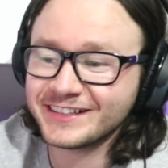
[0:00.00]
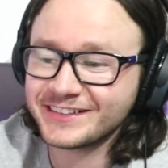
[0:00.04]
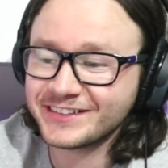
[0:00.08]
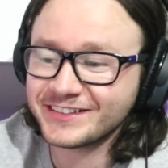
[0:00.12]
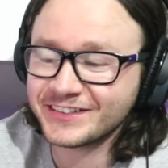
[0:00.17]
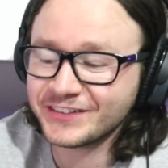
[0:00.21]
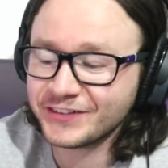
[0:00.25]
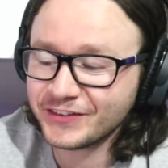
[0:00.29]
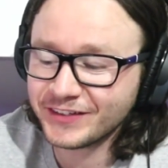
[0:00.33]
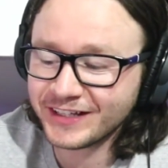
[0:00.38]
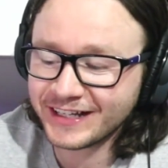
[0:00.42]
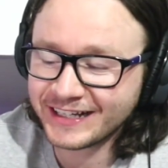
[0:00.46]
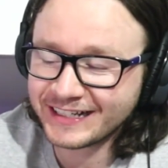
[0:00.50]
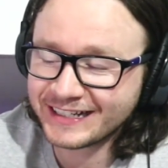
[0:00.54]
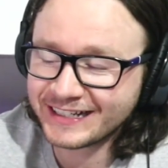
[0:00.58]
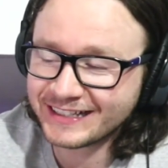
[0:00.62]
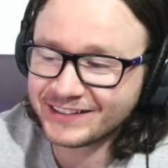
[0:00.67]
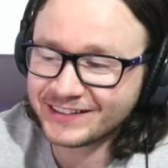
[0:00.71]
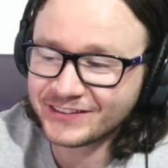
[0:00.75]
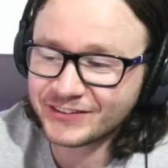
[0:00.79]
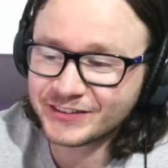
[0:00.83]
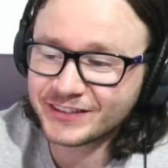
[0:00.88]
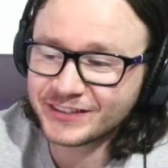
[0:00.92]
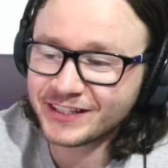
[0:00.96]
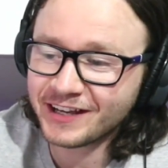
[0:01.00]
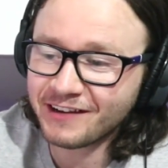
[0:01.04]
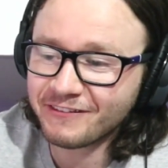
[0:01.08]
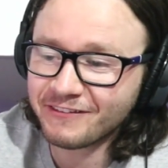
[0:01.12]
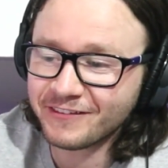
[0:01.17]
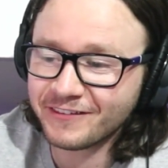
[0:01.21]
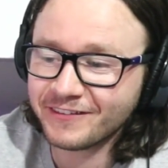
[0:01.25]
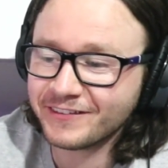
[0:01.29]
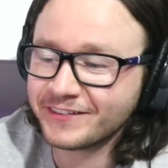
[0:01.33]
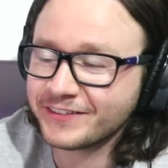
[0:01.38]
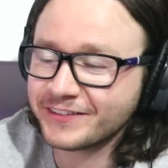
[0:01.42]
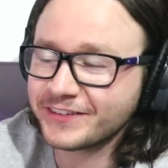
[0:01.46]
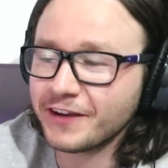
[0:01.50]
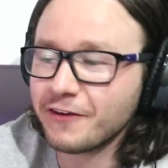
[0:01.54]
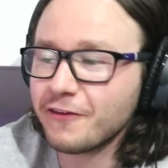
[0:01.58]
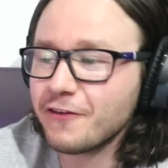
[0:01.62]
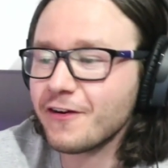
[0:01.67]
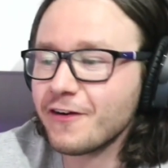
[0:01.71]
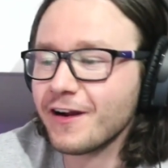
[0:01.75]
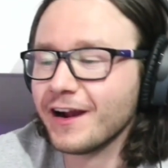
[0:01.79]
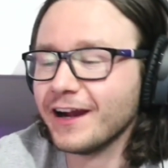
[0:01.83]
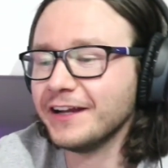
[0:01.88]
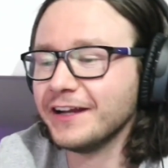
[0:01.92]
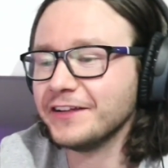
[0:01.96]
Do you know, like a little
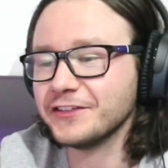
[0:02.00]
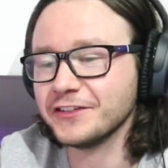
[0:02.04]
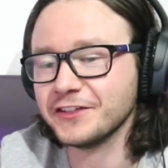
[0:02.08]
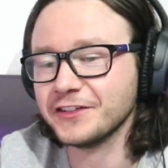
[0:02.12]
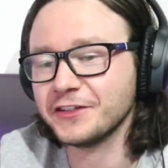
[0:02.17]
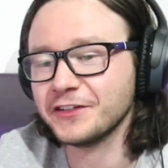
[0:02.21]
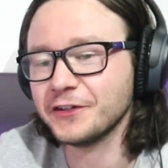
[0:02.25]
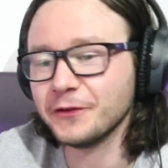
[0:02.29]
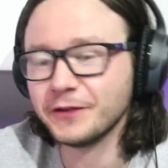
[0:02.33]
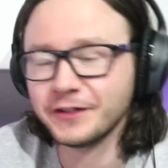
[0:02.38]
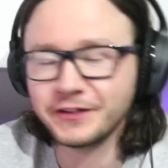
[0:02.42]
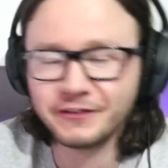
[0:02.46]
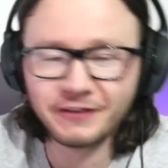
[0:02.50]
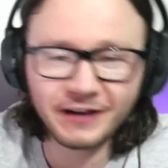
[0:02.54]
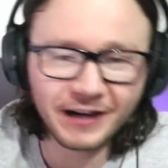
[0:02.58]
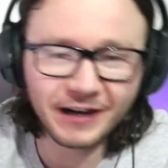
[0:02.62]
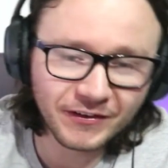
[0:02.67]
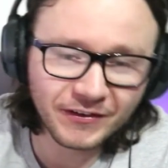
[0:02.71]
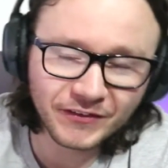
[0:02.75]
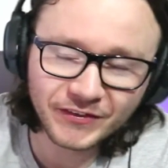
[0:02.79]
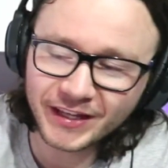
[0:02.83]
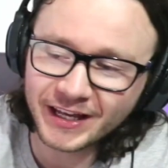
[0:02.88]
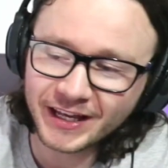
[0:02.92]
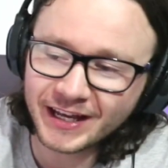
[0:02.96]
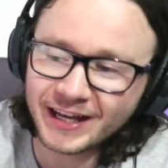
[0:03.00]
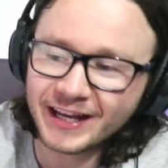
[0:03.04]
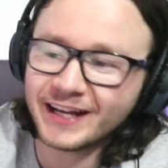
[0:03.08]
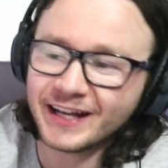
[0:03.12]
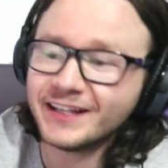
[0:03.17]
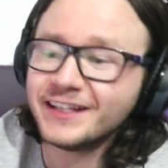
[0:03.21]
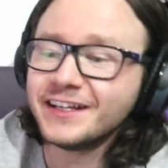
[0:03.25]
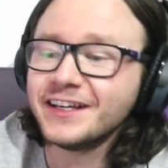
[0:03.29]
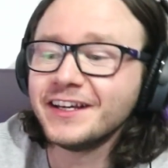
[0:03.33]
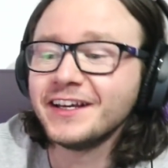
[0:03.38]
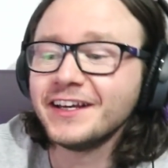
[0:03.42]
terrorizer going around there?